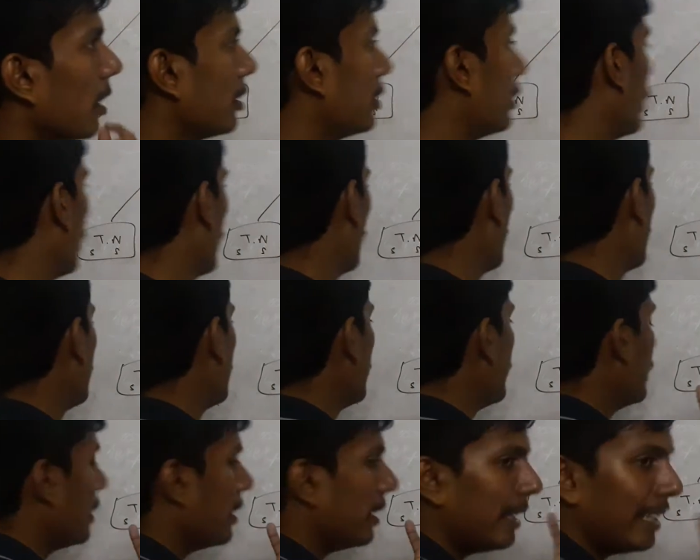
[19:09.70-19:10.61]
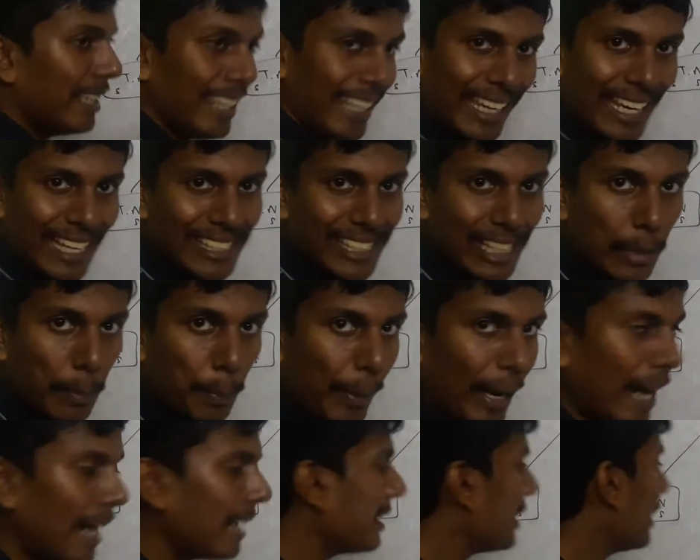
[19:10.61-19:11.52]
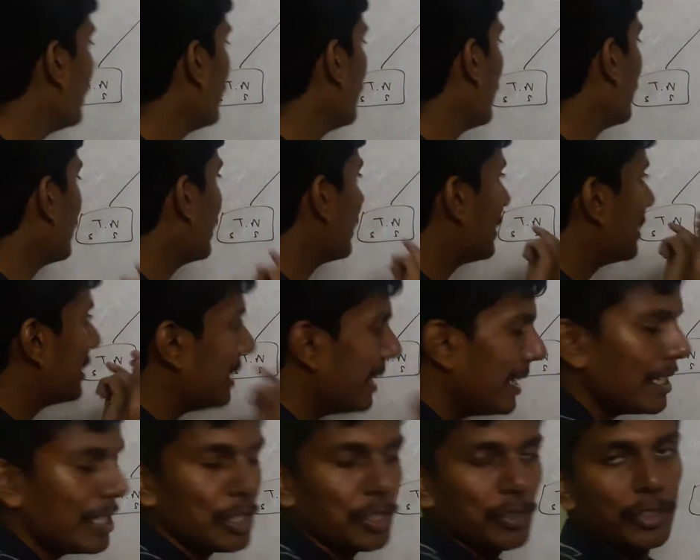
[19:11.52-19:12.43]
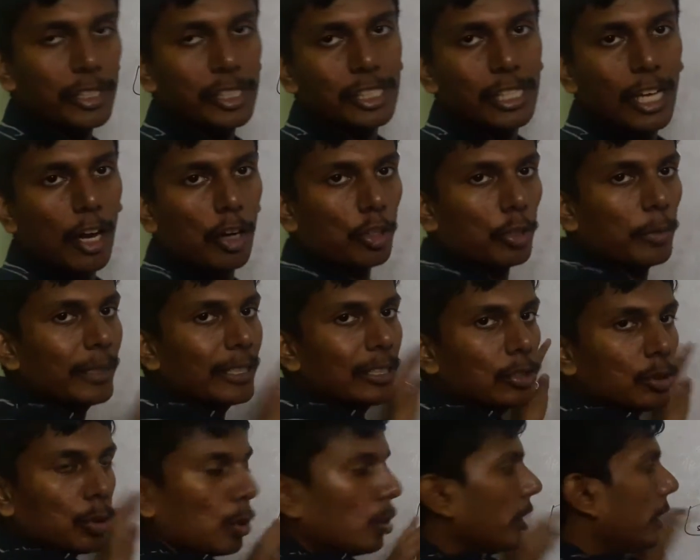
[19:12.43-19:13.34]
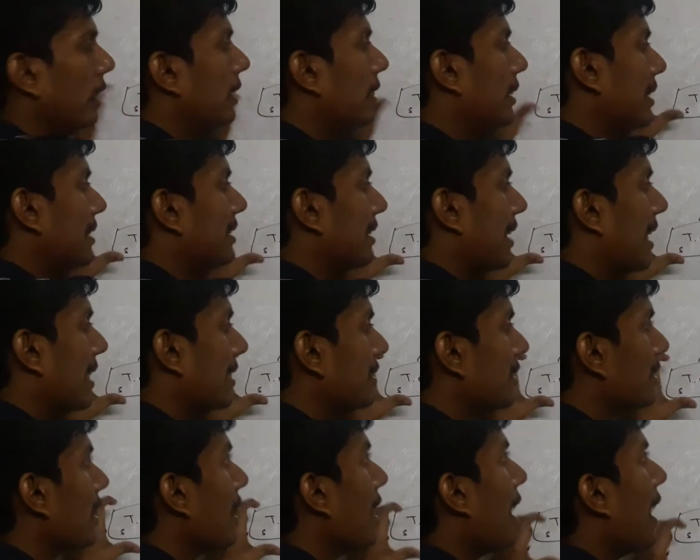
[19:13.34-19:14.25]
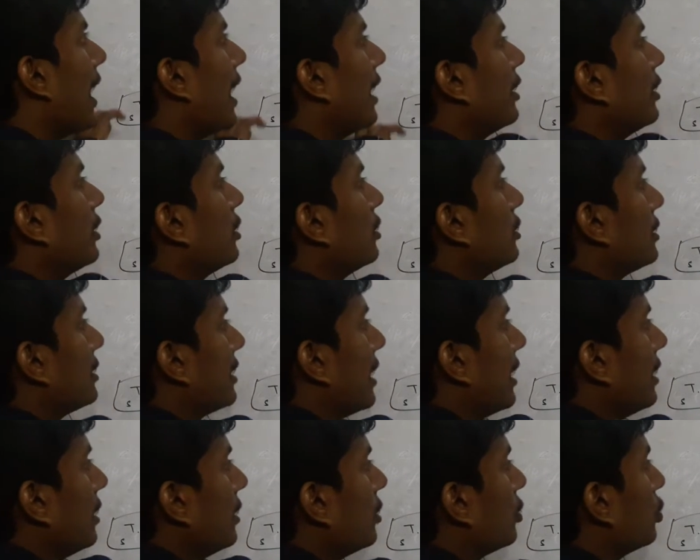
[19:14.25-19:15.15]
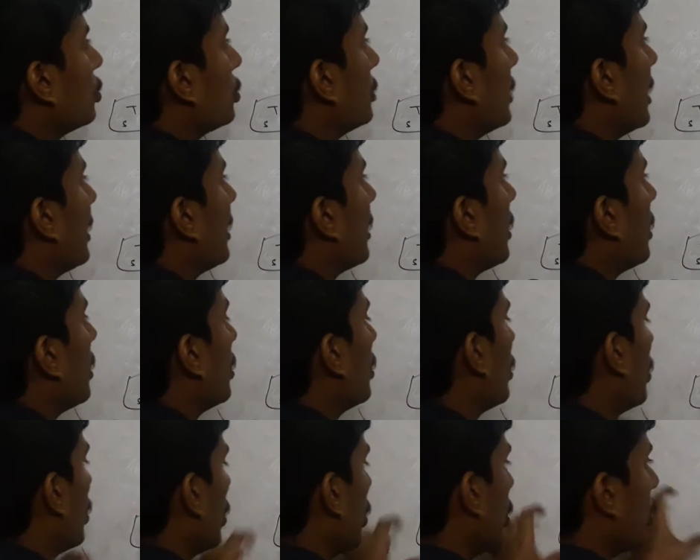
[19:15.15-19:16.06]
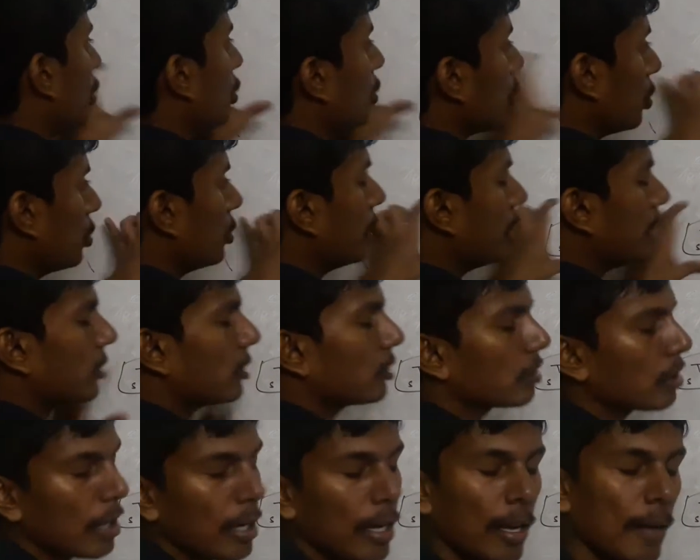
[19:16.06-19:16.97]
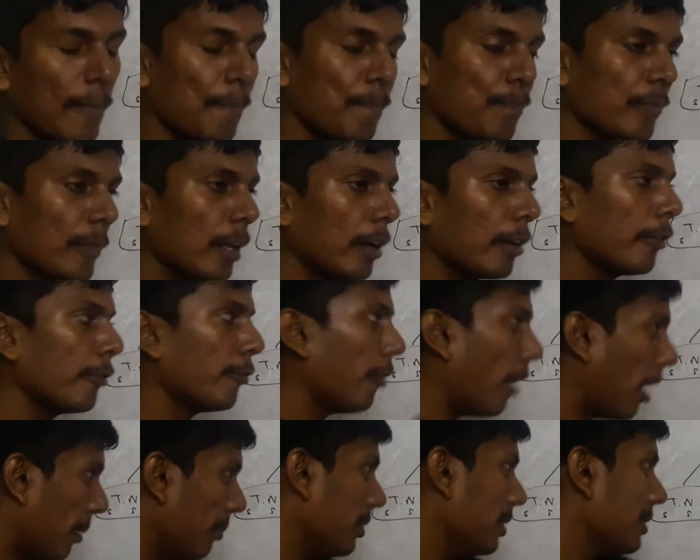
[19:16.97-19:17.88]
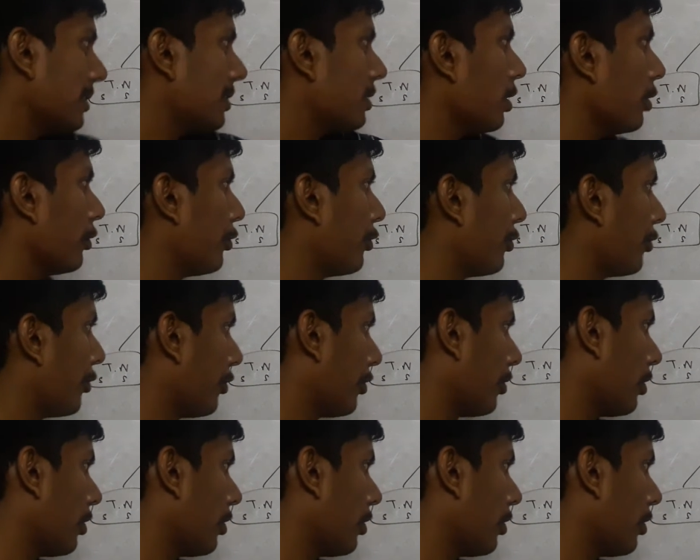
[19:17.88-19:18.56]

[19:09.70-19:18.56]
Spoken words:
the irrigation pattern and the seeds which have to be sown in these lands, and it will send those data to this farmers of